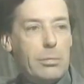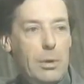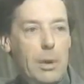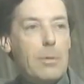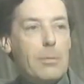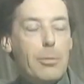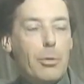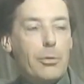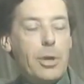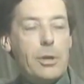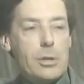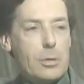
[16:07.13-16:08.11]
I mean,
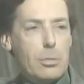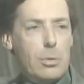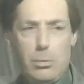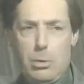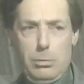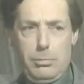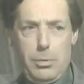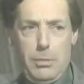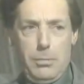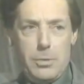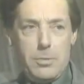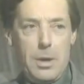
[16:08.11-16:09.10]
portentously would have gone
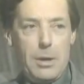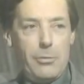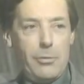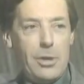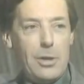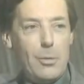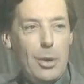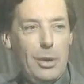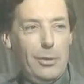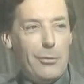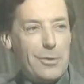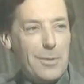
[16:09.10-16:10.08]
problems about free will
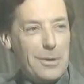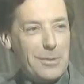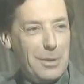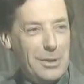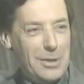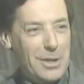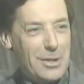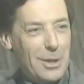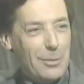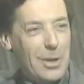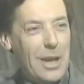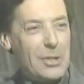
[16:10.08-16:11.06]
and responsibility and so on,
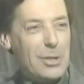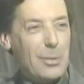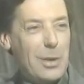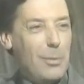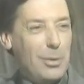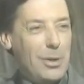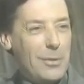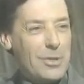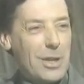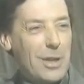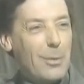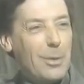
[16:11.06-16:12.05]
but actually he would never
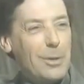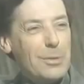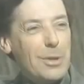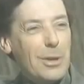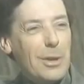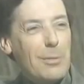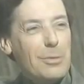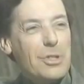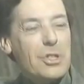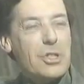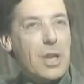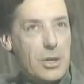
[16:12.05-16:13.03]
say that. What he was doing, he was
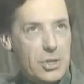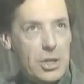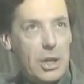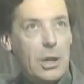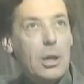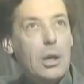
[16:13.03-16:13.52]
discussing